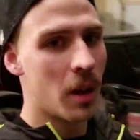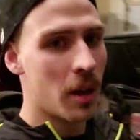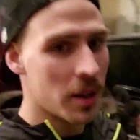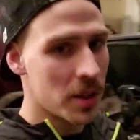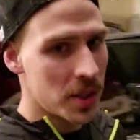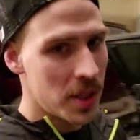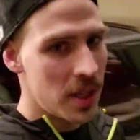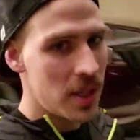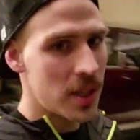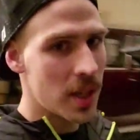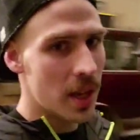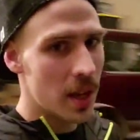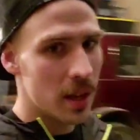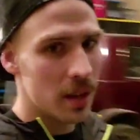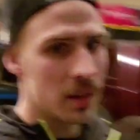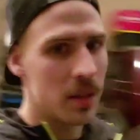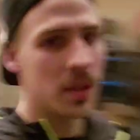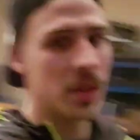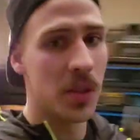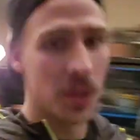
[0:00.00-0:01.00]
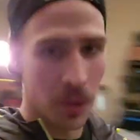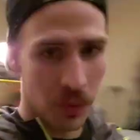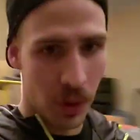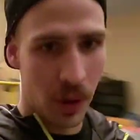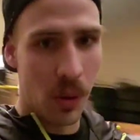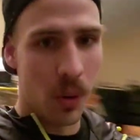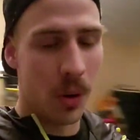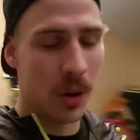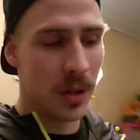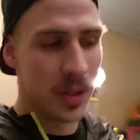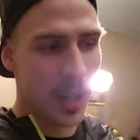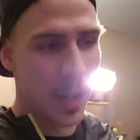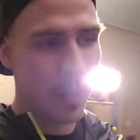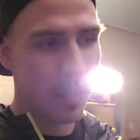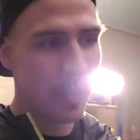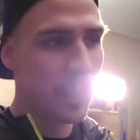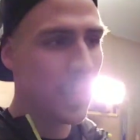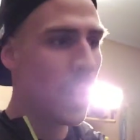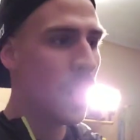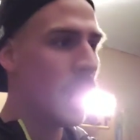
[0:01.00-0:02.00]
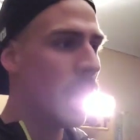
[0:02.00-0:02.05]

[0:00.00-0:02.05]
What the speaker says: not a C10. It's a 3/4 ton.